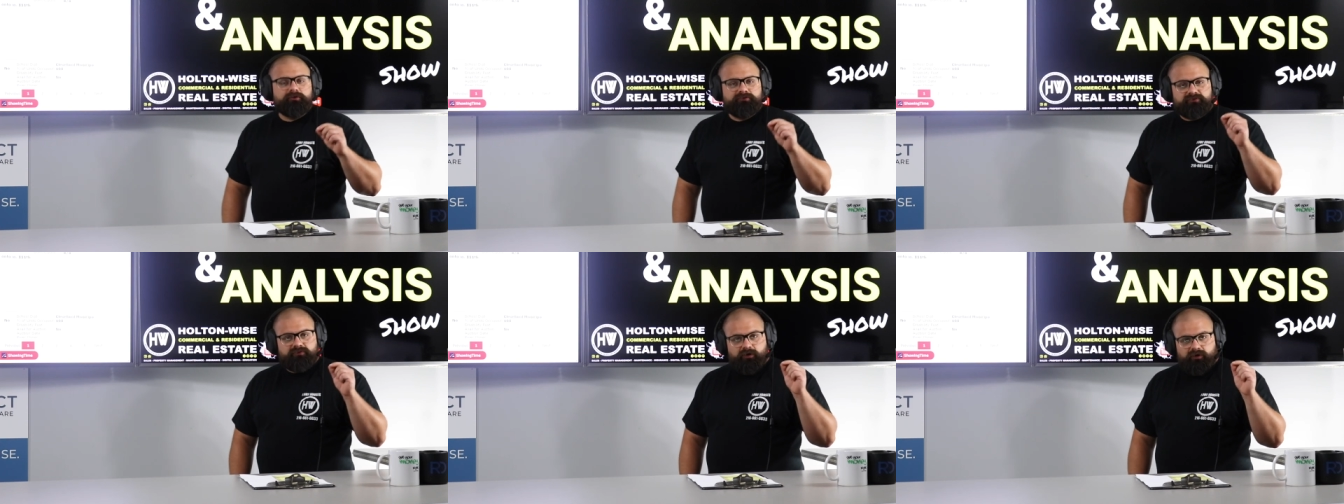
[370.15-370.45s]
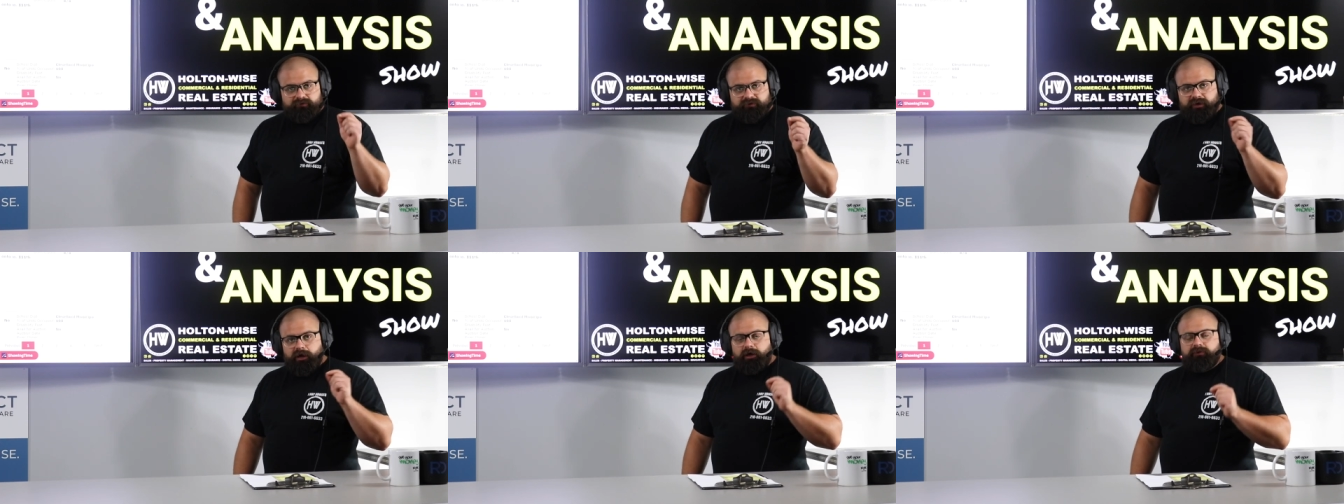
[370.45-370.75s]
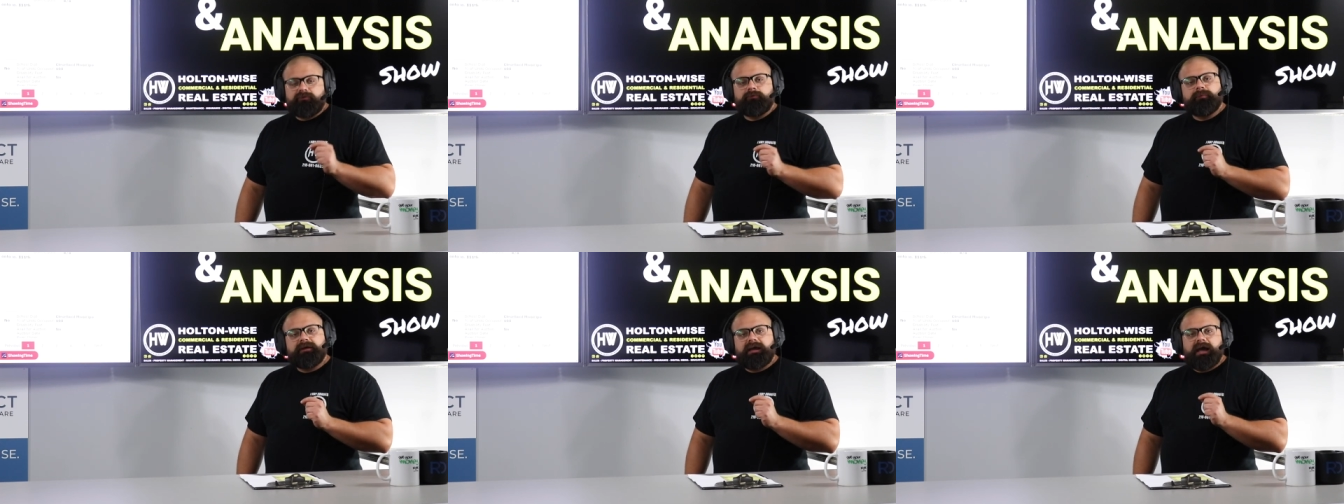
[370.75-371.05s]
It's called The
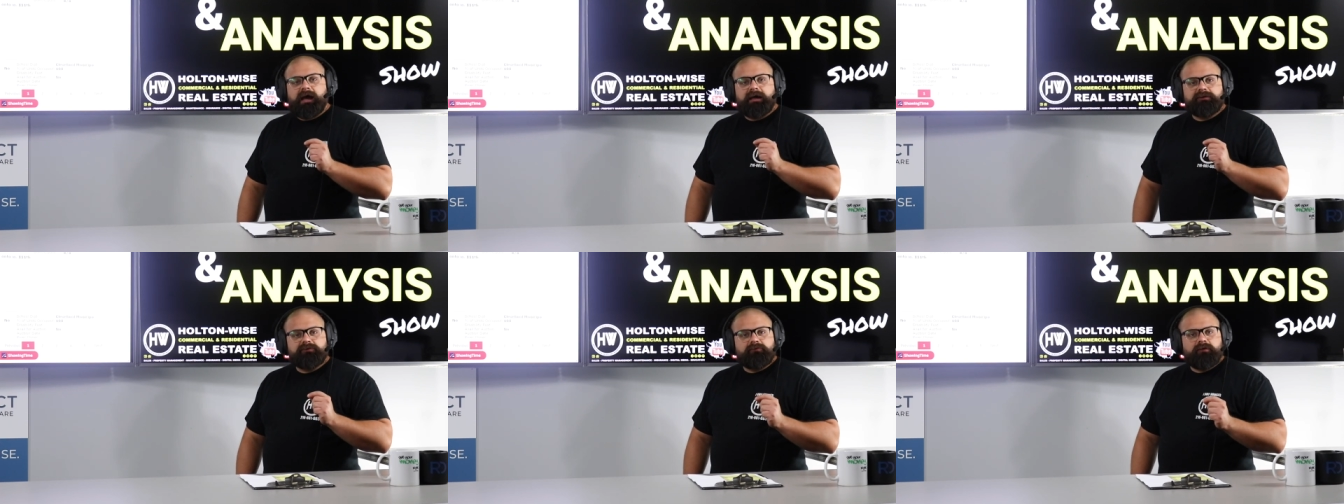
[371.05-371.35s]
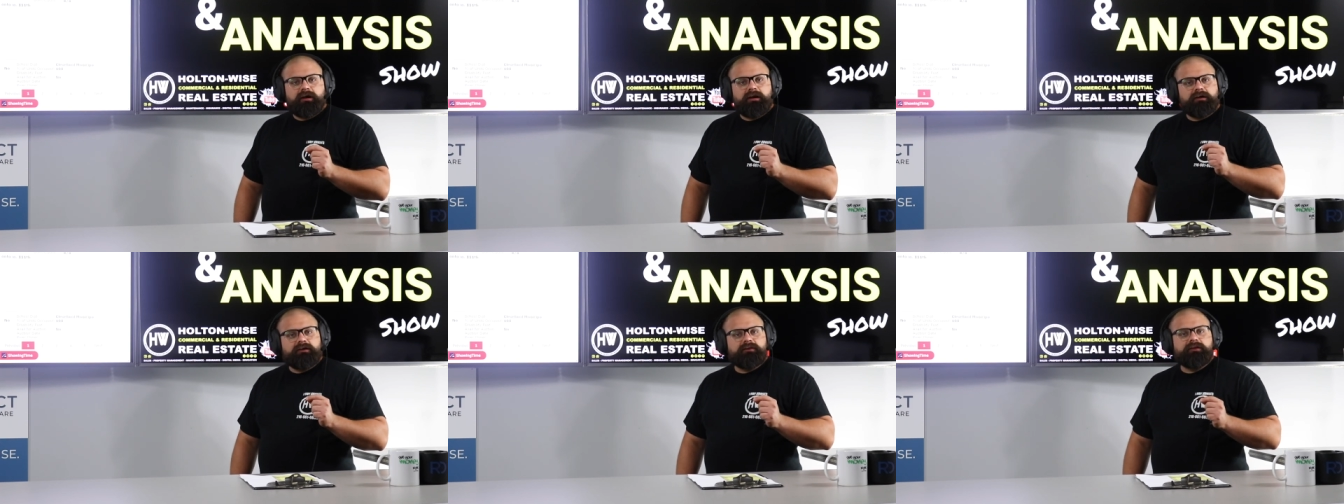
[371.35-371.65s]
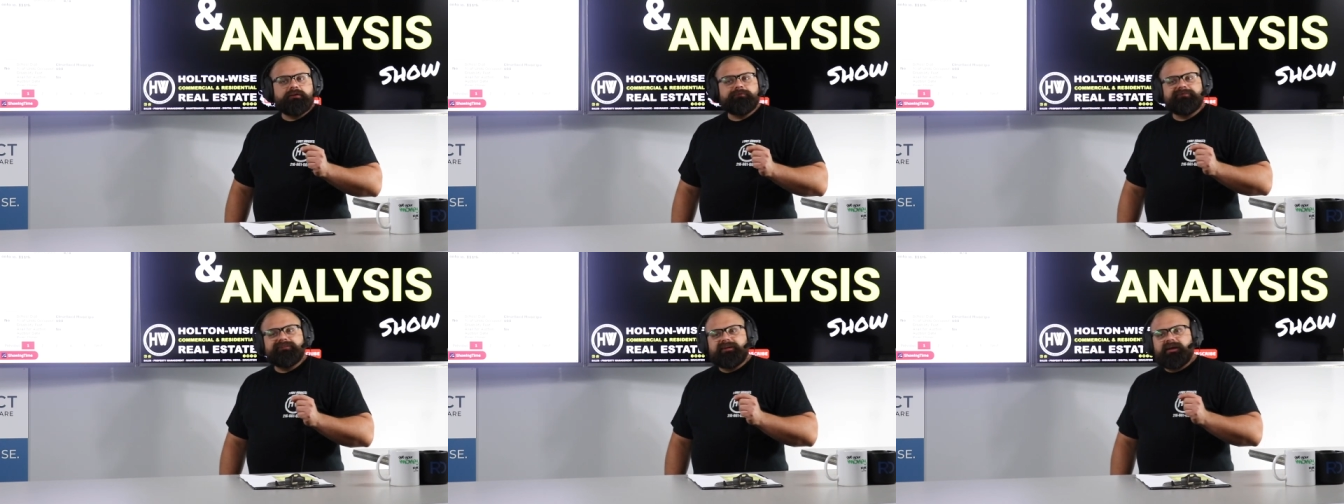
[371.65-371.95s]
Ultimate Guide to Grading
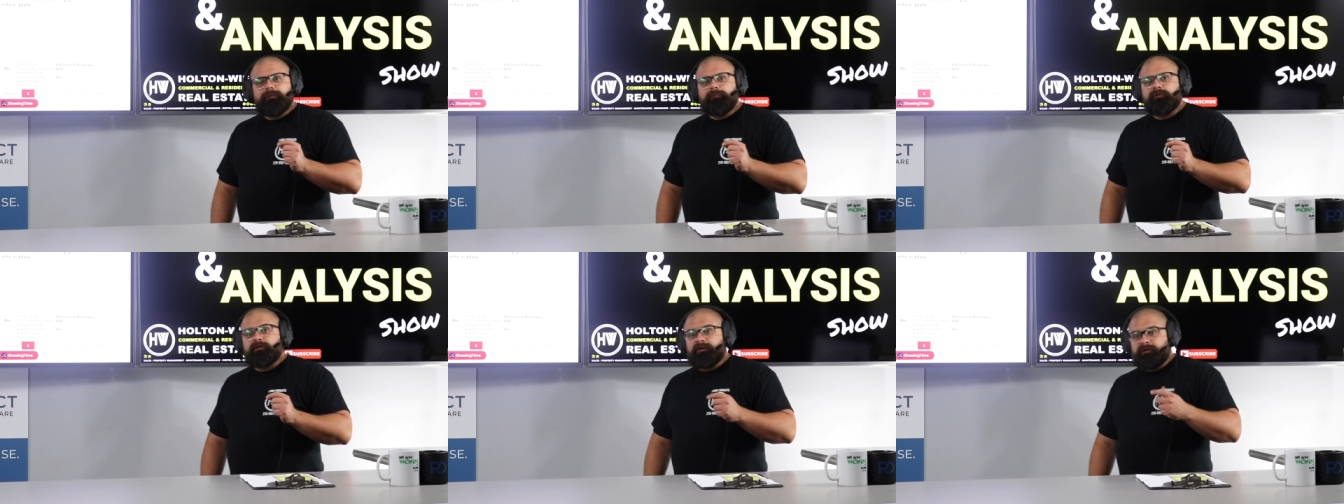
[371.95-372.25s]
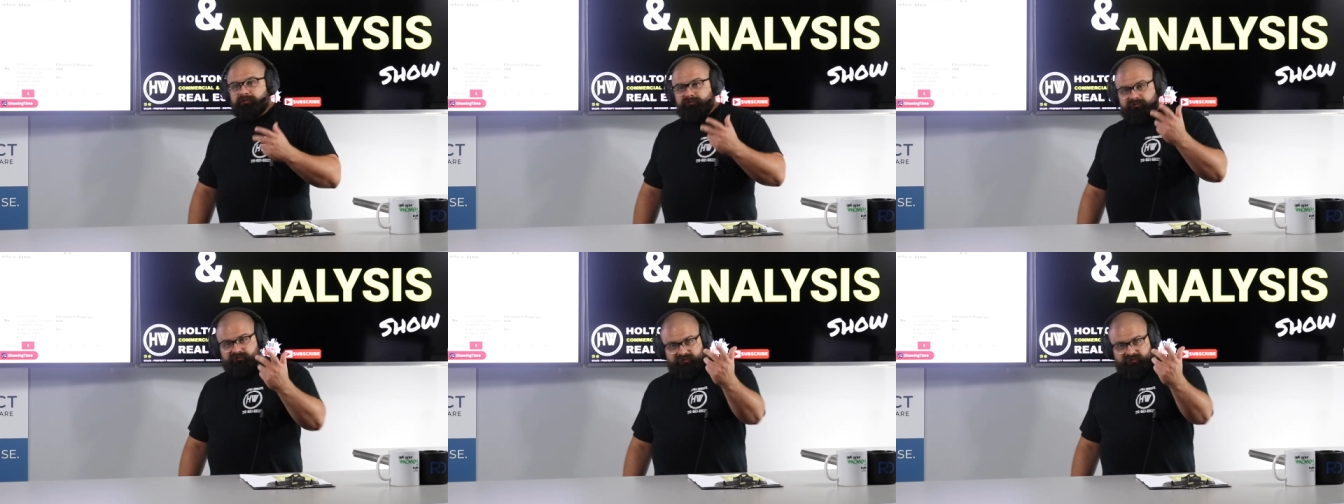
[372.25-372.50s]
Cleveland Neighborhoods.